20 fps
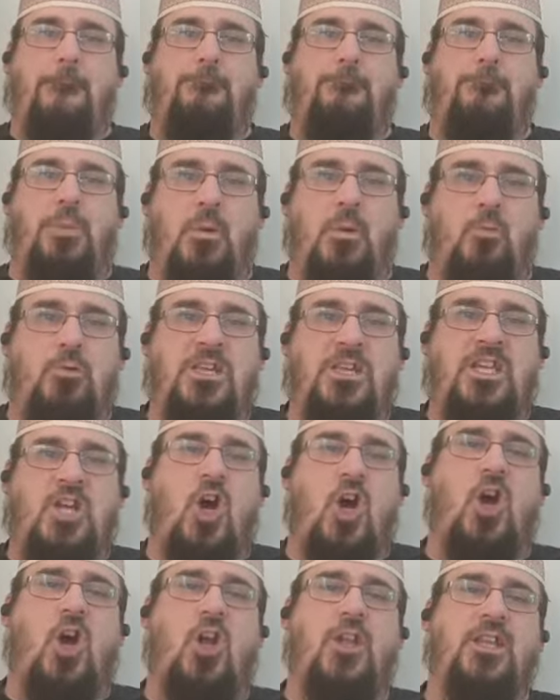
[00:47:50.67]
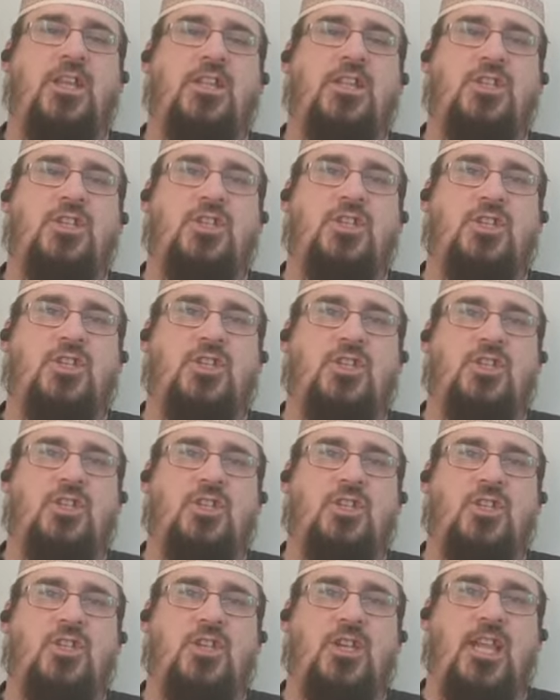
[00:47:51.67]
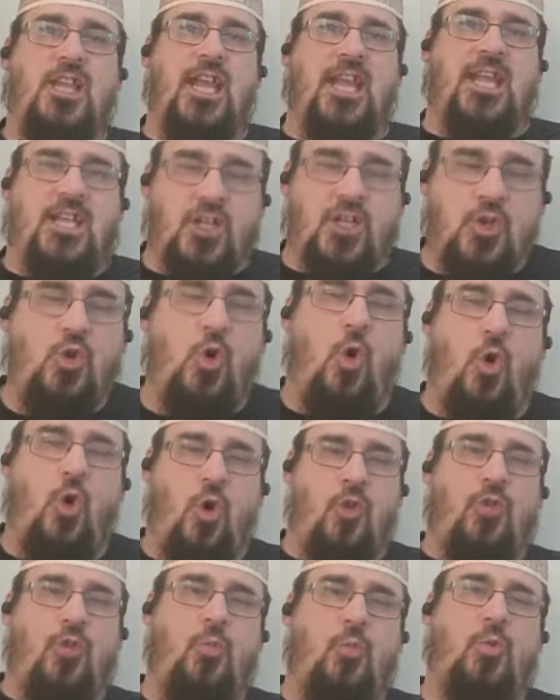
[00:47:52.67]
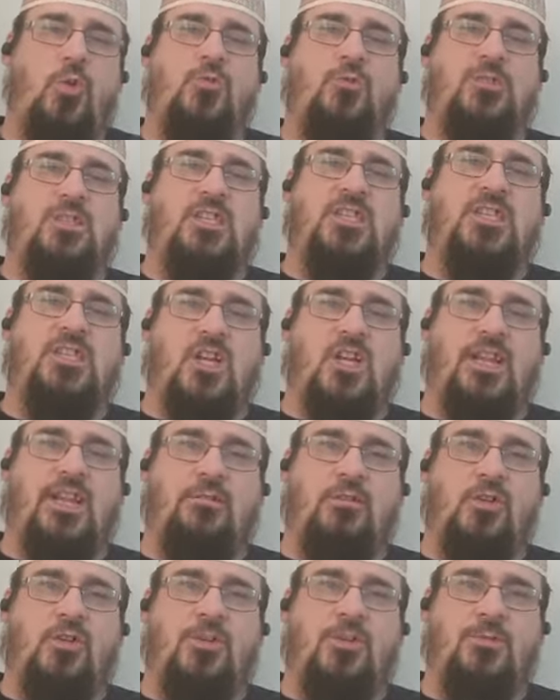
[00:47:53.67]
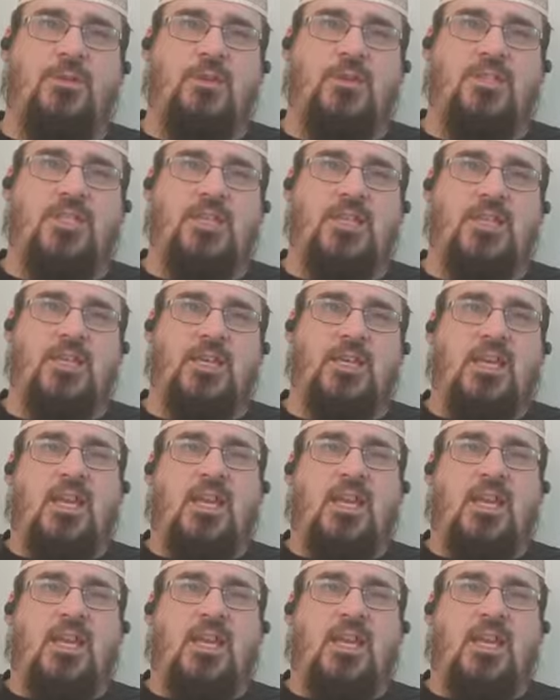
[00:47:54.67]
but we can't ignore the wounds inside our own community